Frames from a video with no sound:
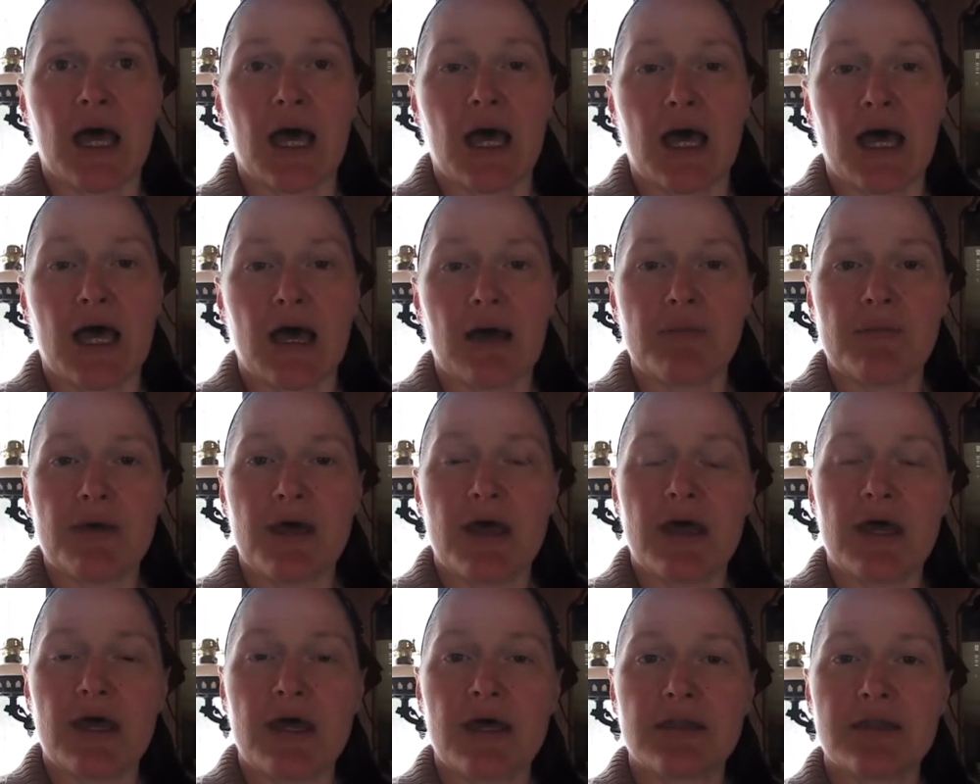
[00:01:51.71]
Um,
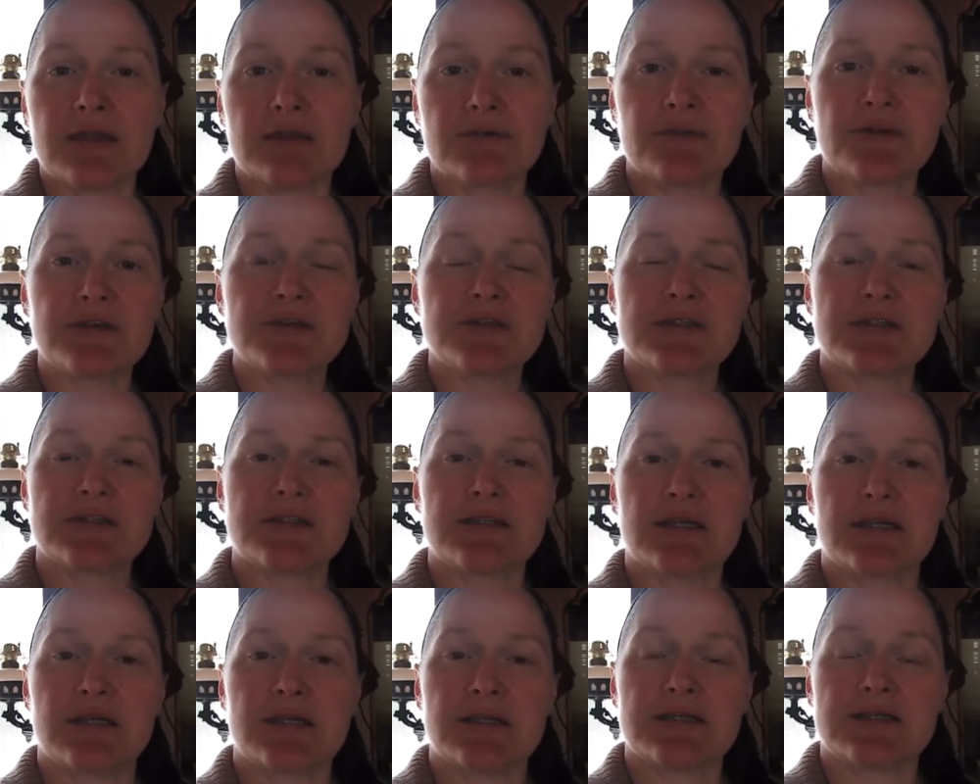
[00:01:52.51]
the
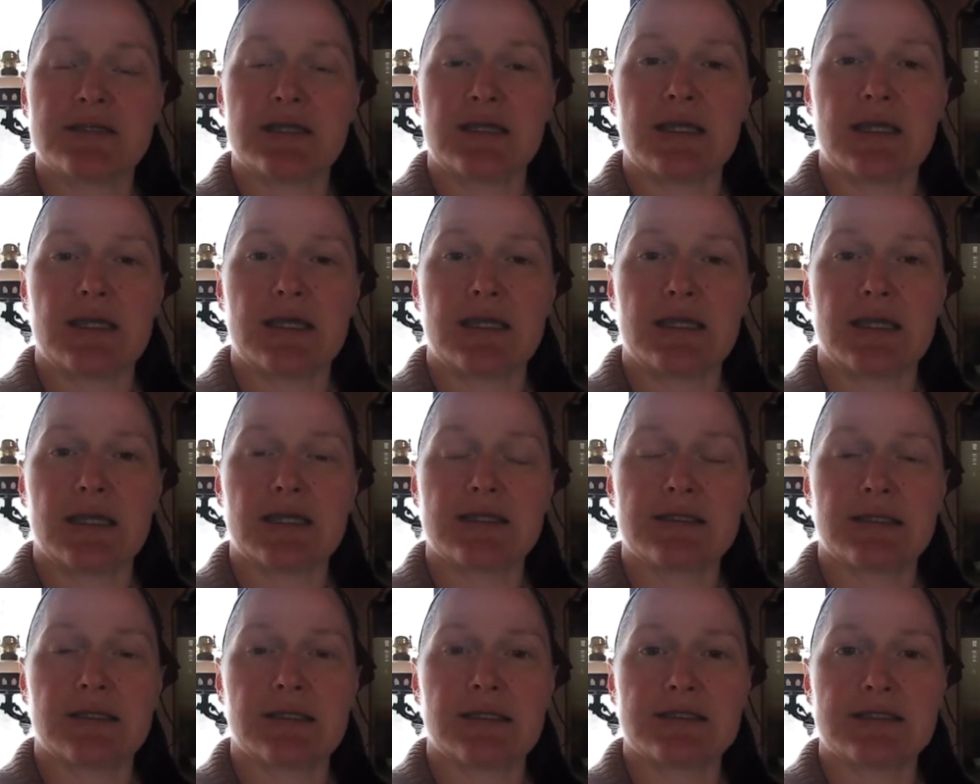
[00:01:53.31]
versatility in
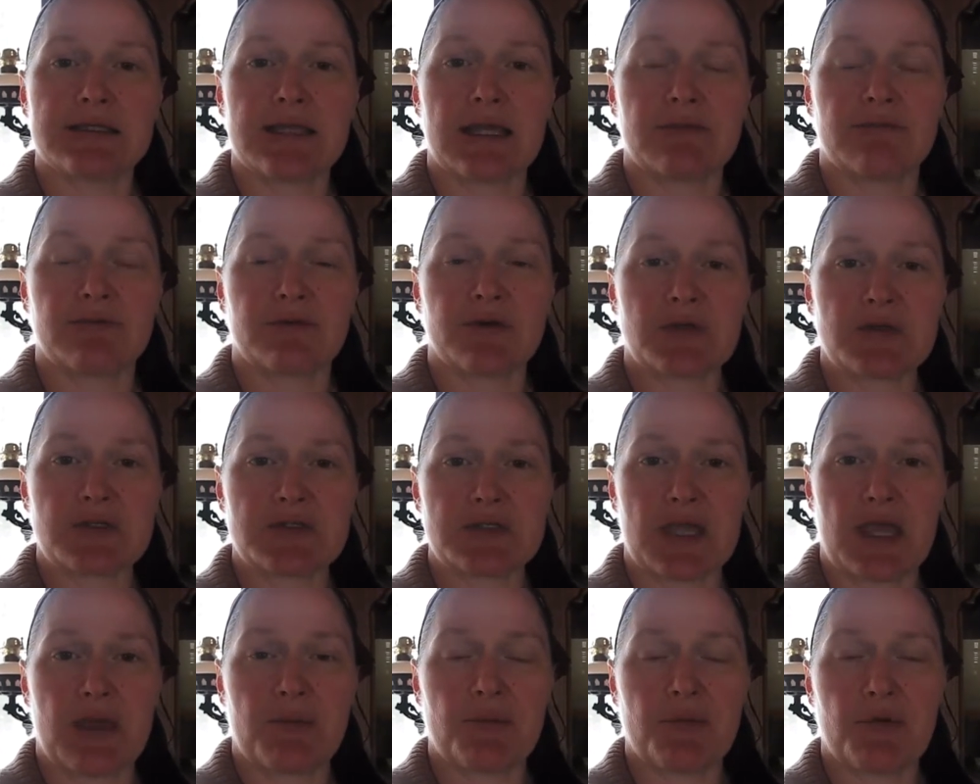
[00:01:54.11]
it is like, for
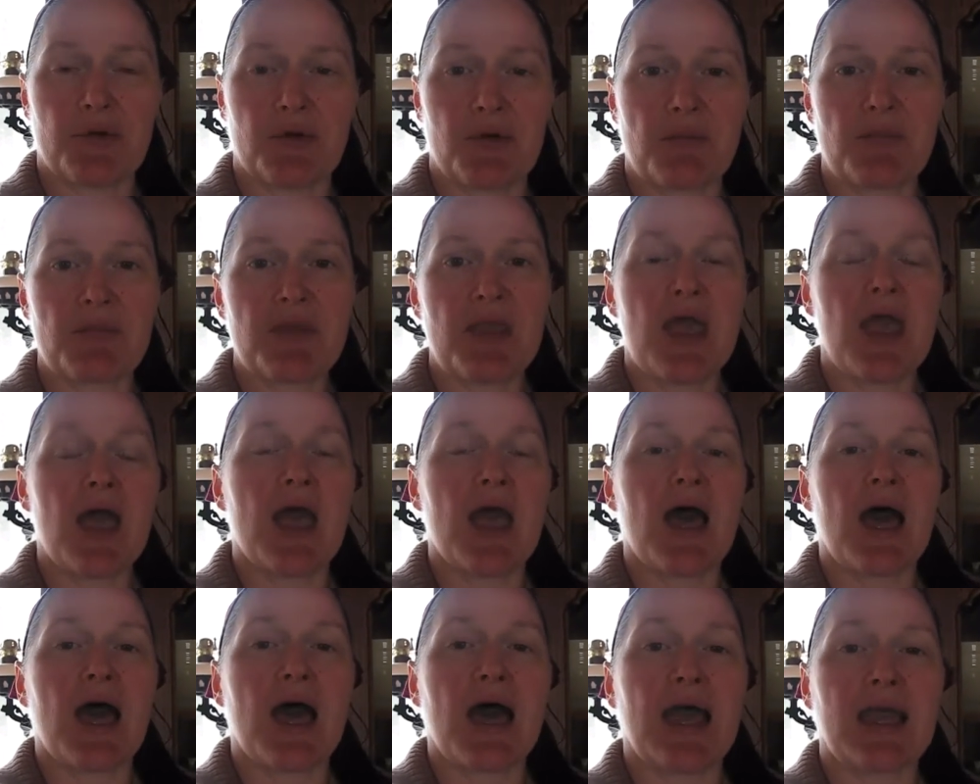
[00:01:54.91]
example,
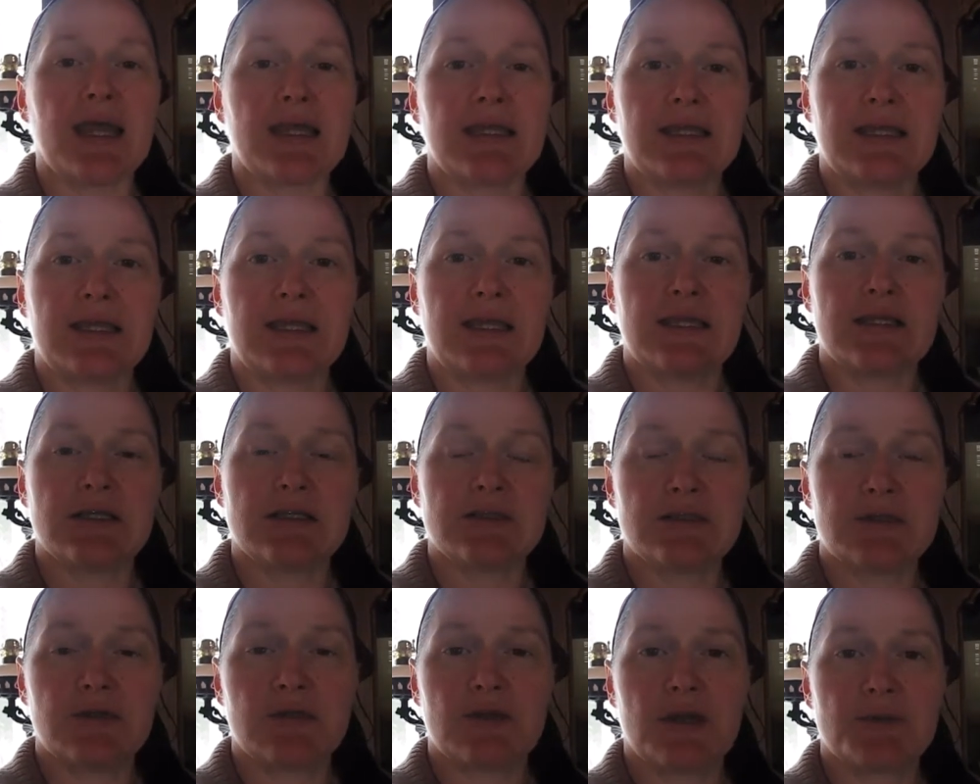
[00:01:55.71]
I
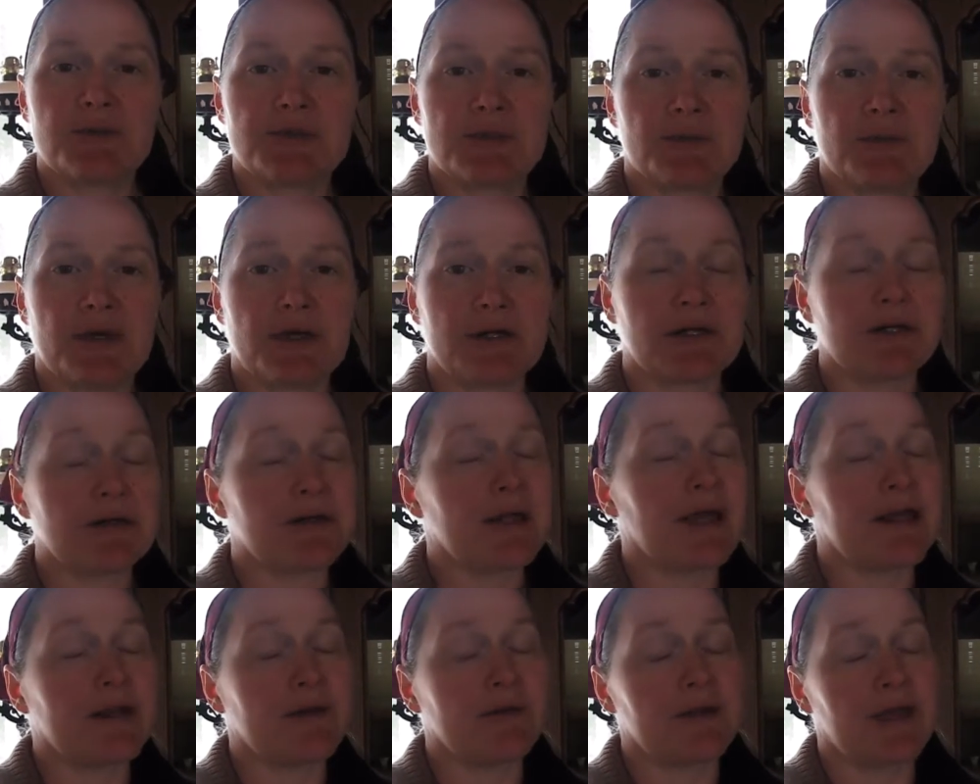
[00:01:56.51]
need two cups of butter.
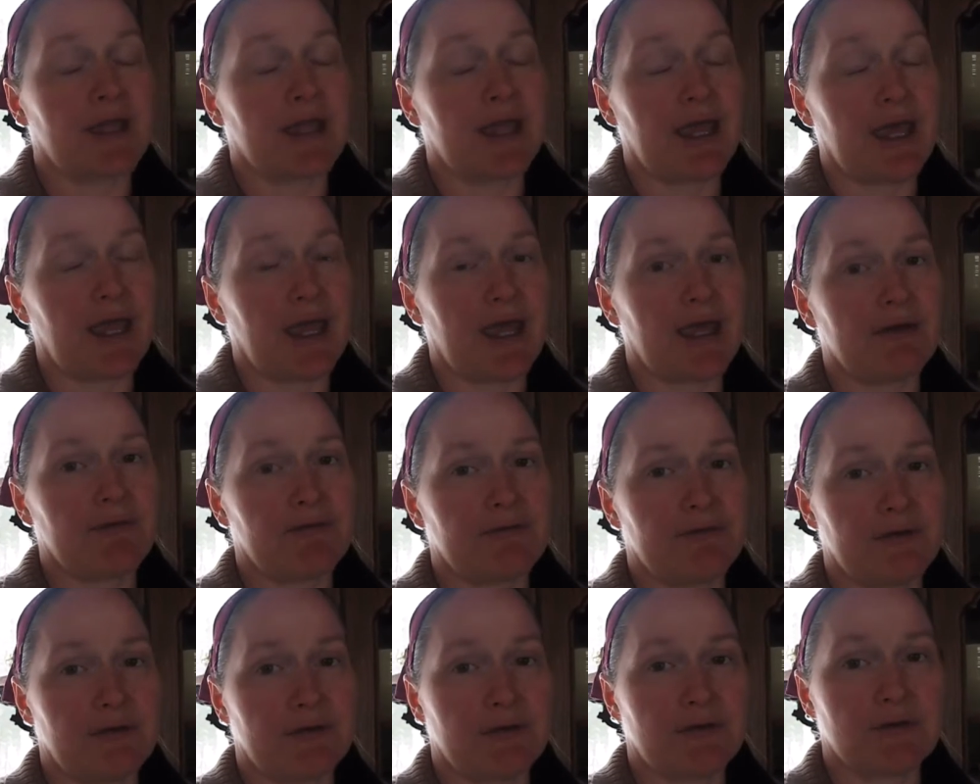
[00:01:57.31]
I don't
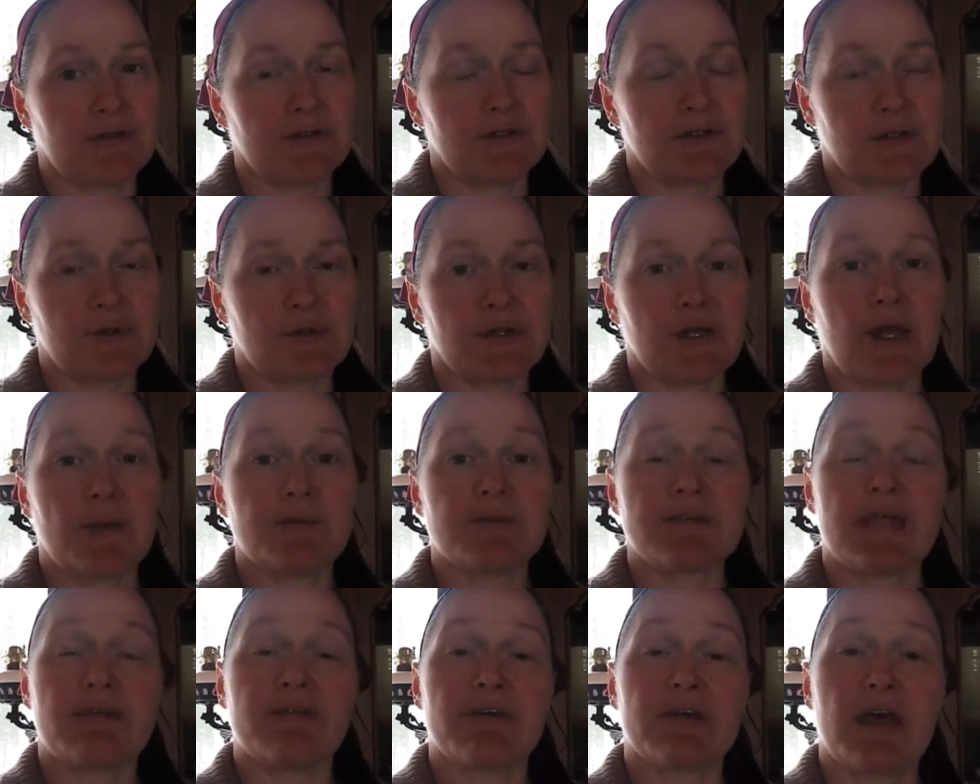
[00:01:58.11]
have two
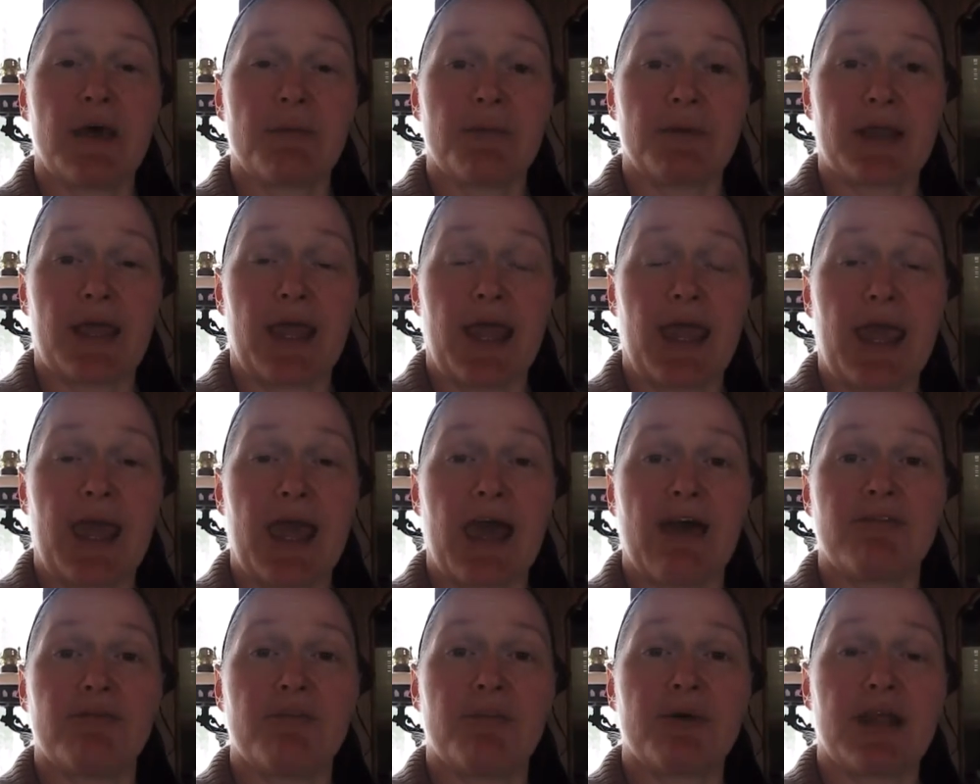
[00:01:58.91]
cups. I have a cup and a
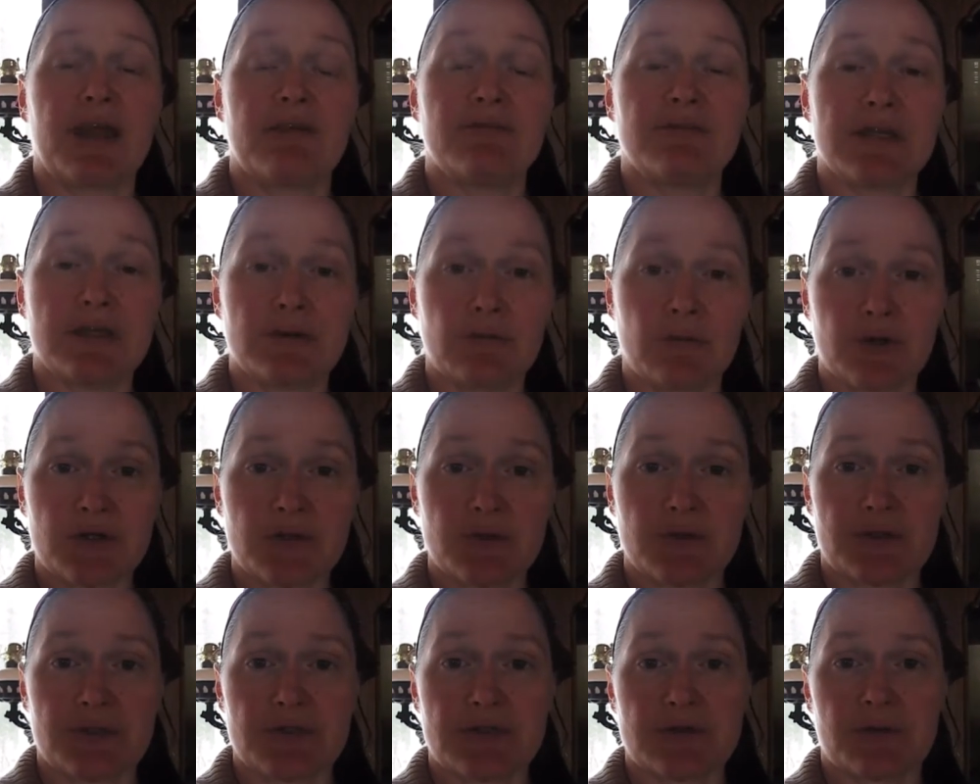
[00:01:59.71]
half, but I've
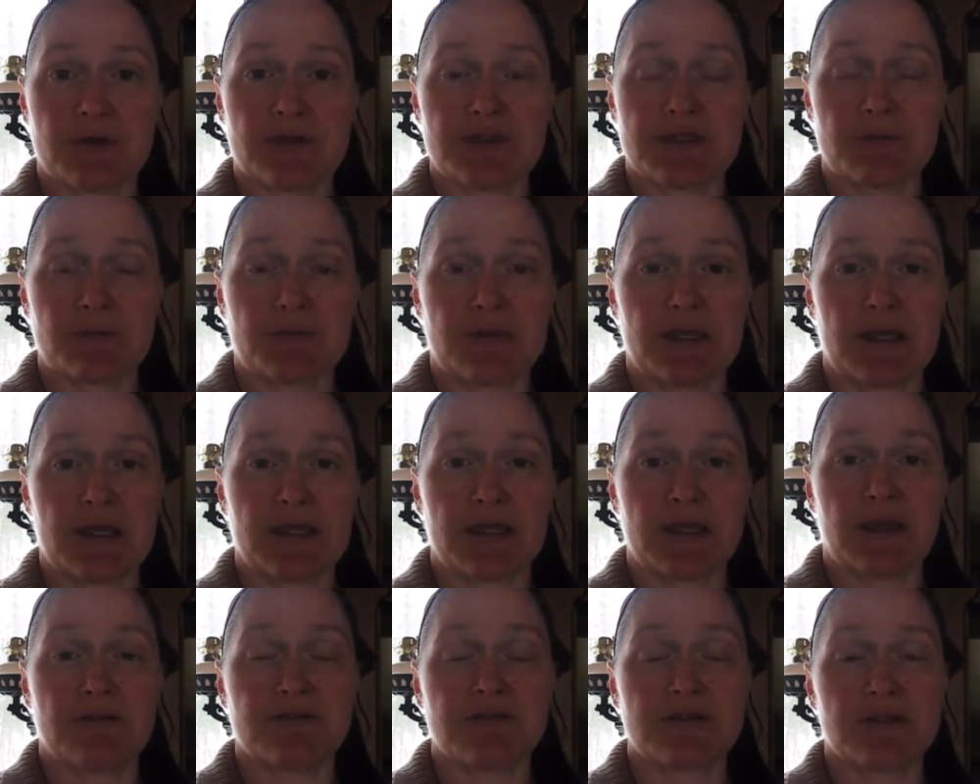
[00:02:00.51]
worked with this recipe
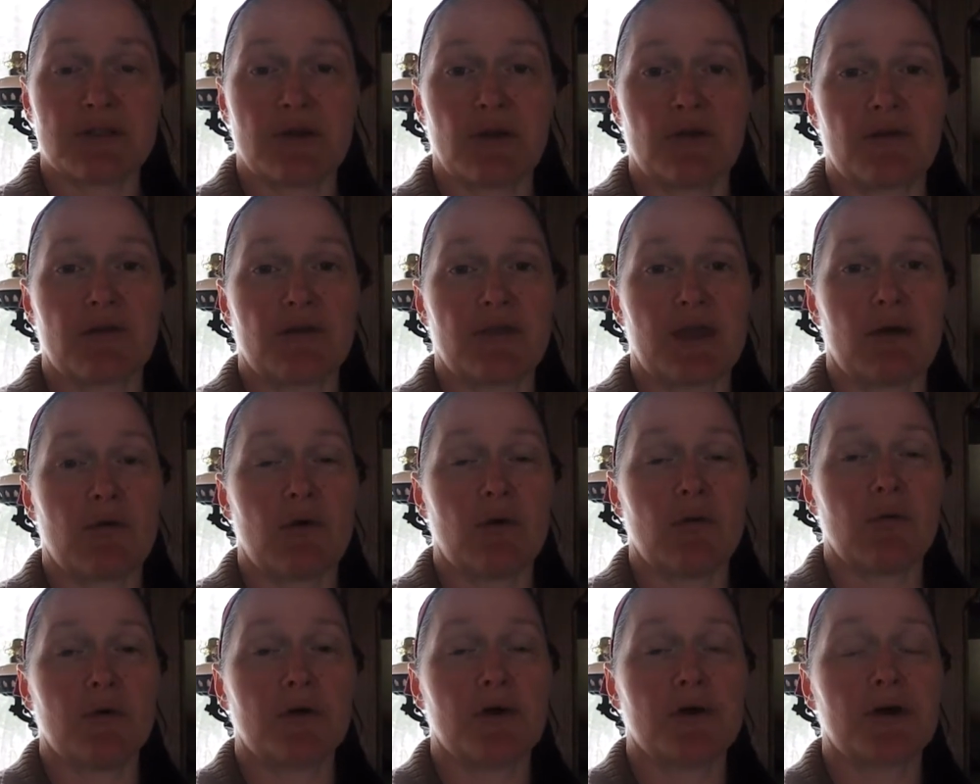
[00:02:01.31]
enough to know that that
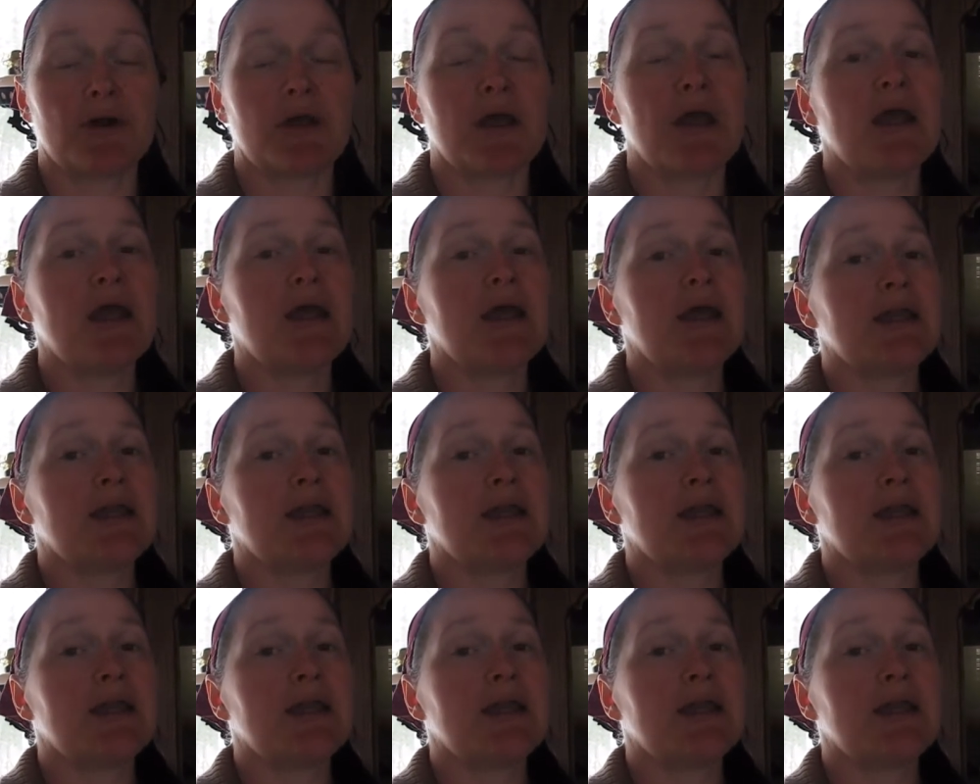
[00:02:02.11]
will work.